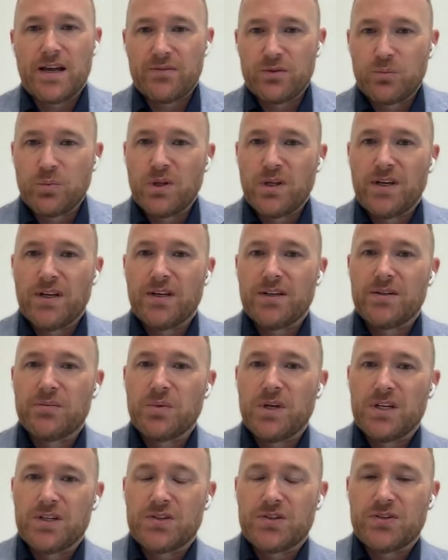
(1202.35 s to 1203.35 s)
have a plan,
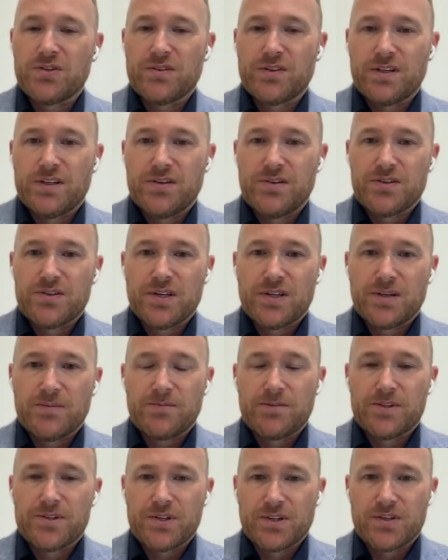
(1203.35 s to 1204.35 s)
and make sure that you're set
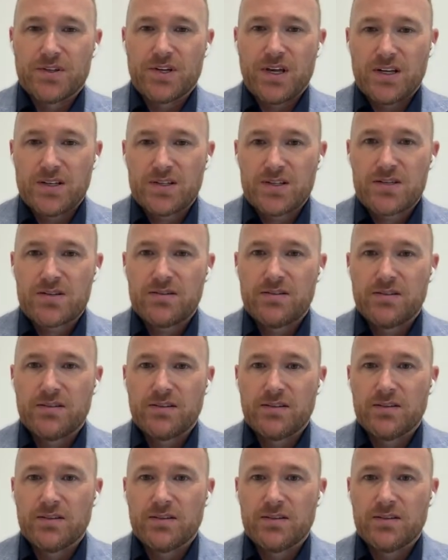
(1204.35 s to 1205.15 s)
up for success